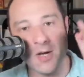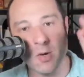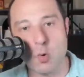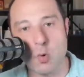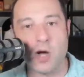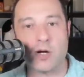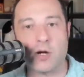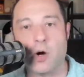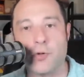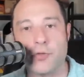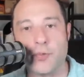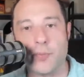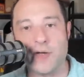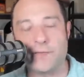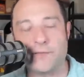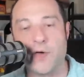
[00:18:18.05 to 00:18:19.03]
Walk all the
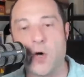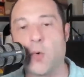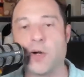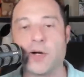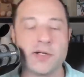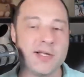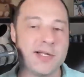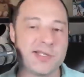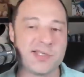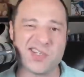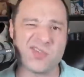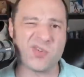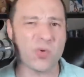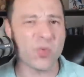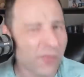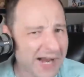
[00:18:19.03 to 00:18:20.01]
way forward. It's a
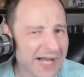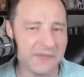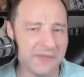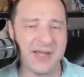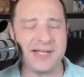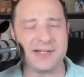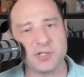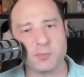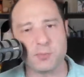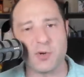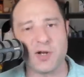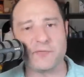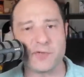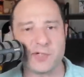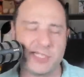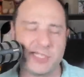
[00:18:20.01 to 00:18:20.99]
great vantage
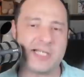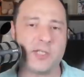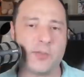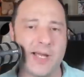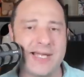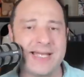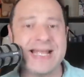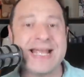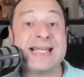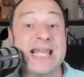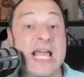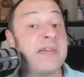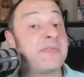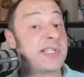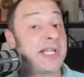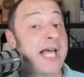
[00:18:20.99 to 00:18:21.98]
point for sail away. They
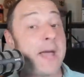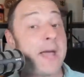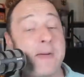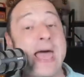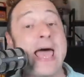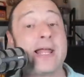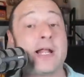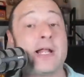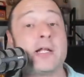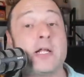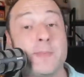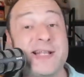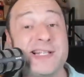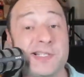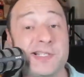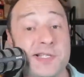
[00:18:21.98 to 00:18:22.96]
have the sky pad on
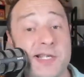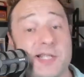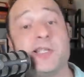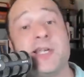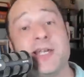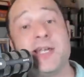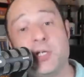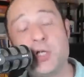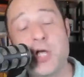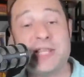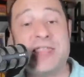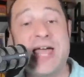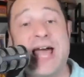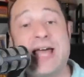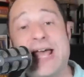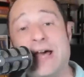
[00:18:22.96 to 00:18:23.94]
Independence of the Seas. Check
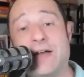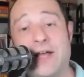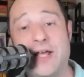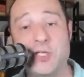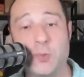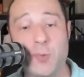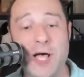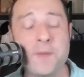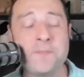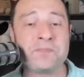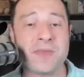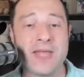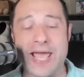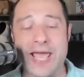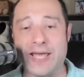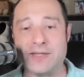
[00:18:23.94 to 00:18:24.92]
that out as well.
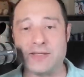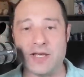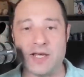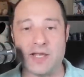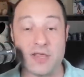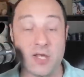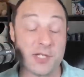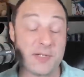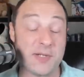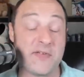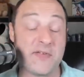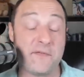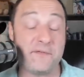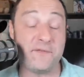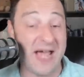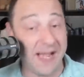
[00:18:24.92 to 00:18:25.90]
And uh, they also have
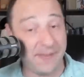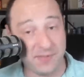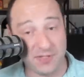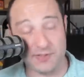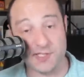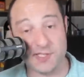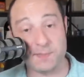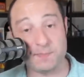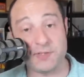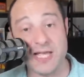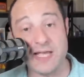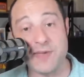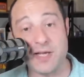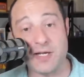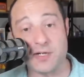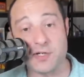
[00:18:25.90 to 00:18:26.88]
a fabulous
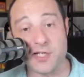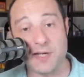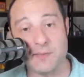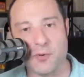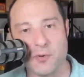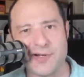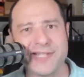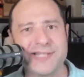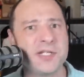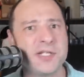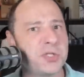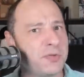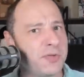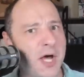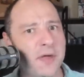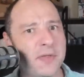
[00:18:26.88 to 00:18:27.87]
playmakers on board. And did
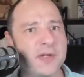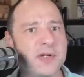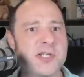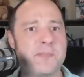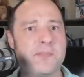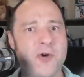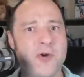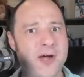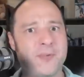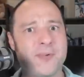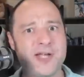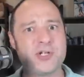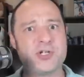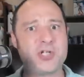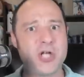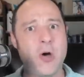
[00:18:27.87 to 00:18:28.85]
you know there's a
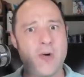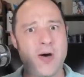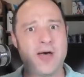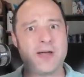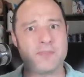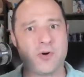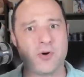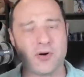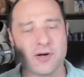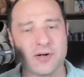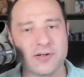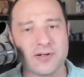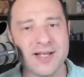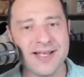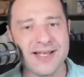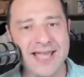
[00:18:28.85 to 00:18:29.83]
Broadway show on
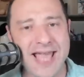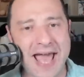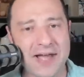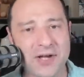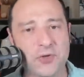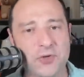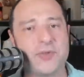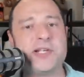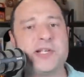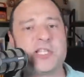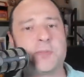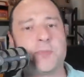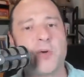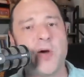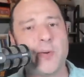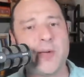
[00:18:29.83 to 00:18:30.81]
board? Yeah, Grease, the
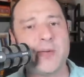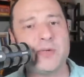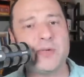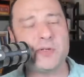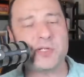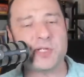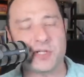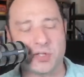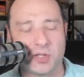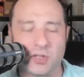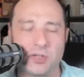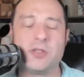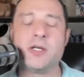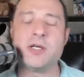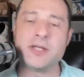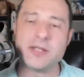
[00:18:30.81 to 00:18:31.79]
Broadway
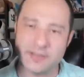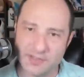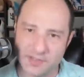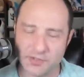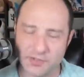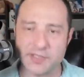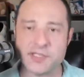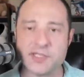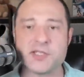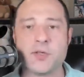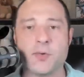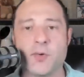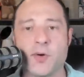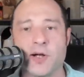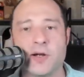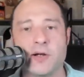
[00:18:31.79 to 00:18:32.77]
musical. Grease is the
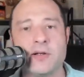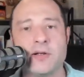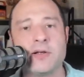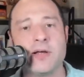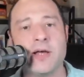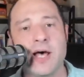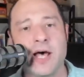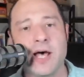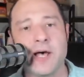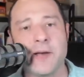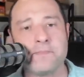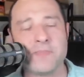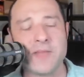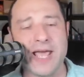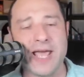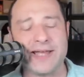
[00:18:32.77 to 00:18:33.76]
word.
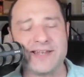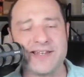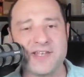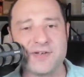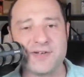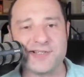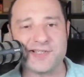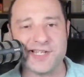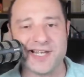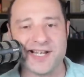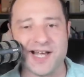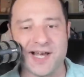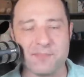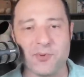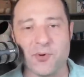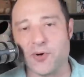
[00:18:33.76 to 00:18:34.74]
Um, and uh, you can see it
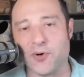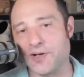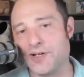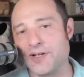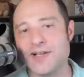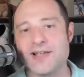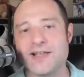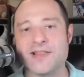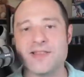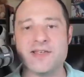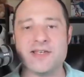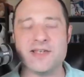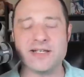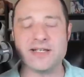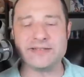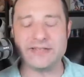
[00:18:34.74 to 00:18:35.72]
on board
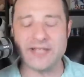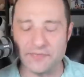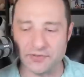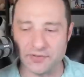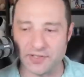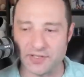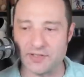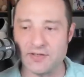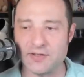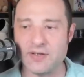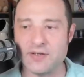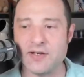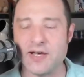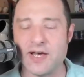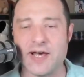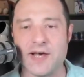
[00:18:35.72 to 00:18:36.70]
the uh, lovely
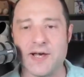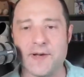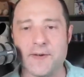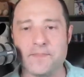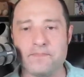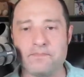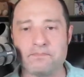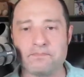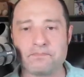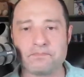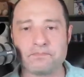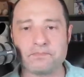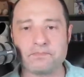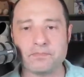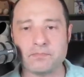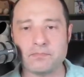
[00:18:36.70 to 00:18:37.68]
um,
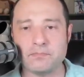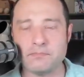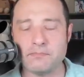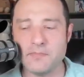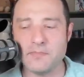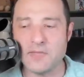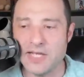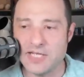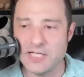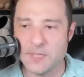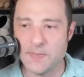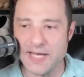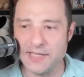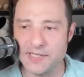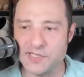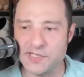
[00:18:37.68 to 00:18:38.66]

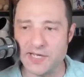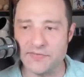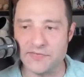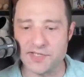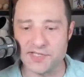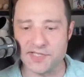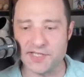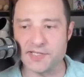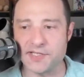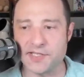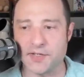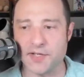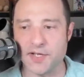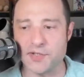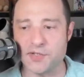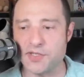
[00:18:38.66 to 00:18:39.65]
Independence of the Seas.
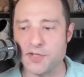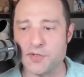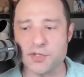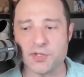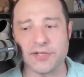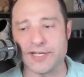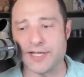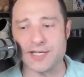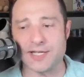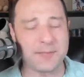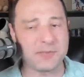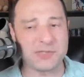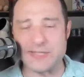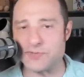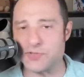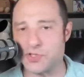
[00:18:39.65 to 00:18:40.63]
So those those are like a
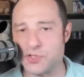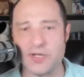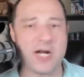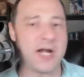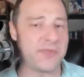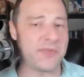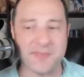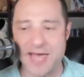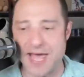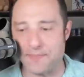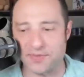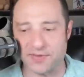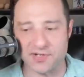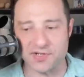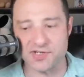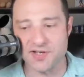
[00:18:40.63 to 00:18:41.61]
couple tips straight off the bat,
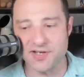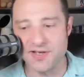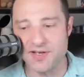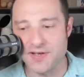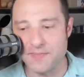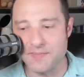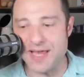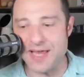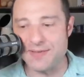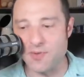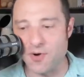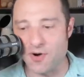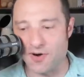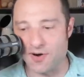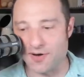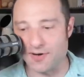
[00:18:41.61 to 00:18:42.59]
but there's many
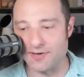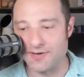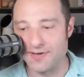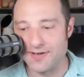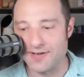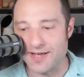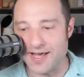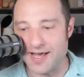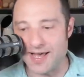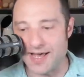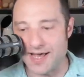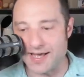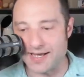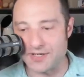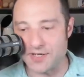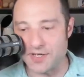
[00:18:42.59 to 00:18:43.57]
more
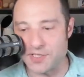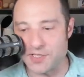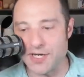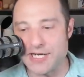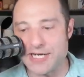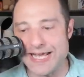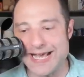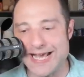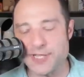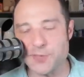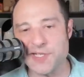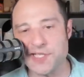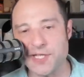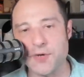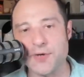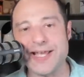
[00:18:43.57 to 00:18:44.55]
uh, I can do. it. Tony Diaz
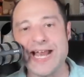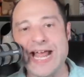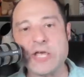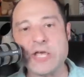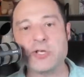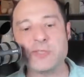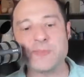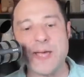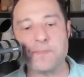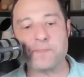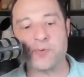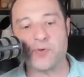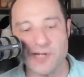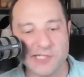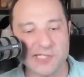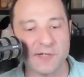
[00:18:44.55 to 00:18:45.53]
wants to know, can I use my
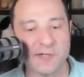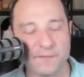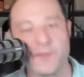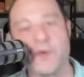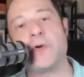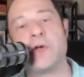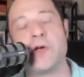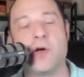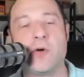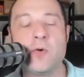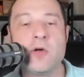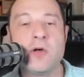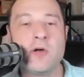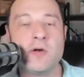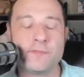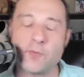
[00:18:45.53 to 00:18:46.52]
prison photo
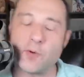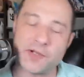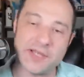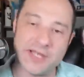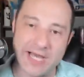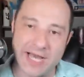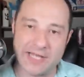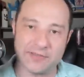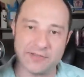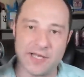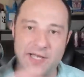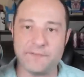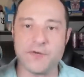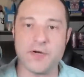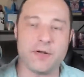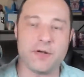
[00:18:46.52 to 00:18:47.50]
for the
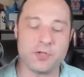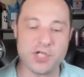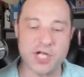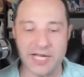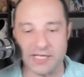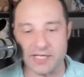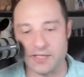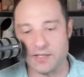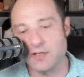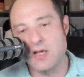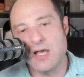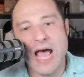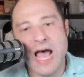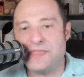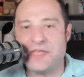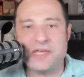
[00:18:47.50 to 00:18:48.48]
online photo check-in?
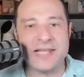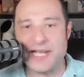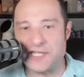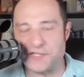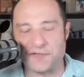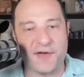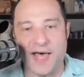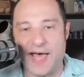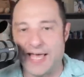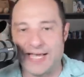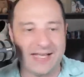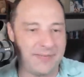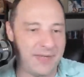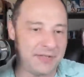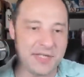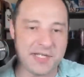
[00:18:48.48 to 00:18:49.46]
I think that's fine.
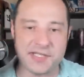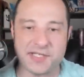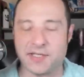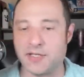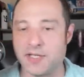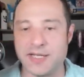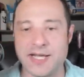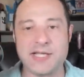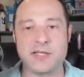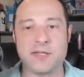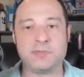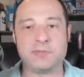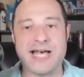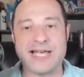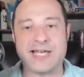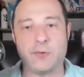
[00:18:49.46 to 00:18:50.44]
I mean, listen, the night the
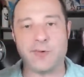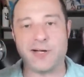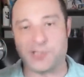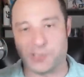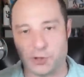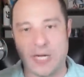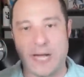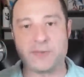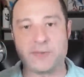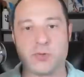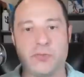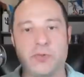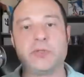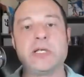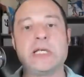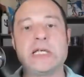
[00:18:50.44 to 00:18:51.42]
black and white stripes
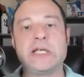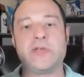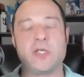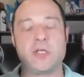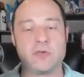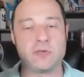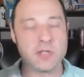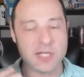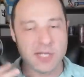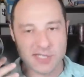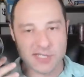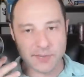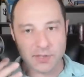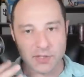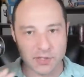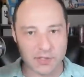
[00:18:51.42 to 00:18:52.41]
really give you
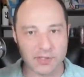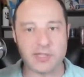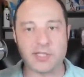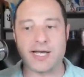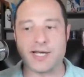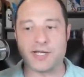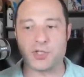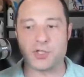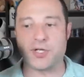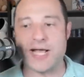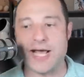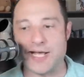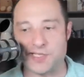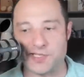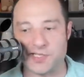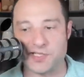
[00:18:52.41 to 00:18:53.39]
some good
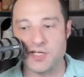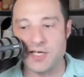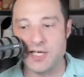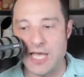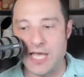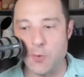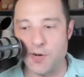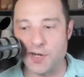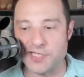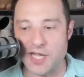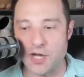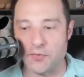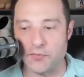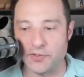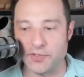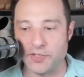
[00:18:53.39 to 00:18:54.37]
contrast. It works
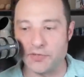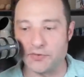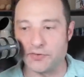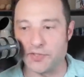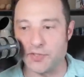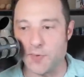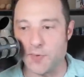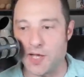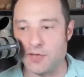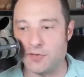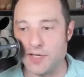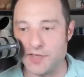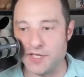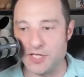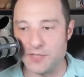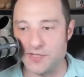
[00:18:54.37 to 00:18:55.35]
out really, really well.
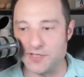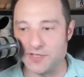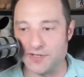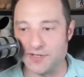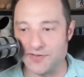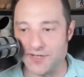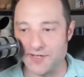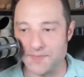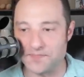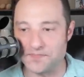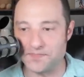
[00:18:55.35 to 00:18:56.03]
I think it will be good out of there.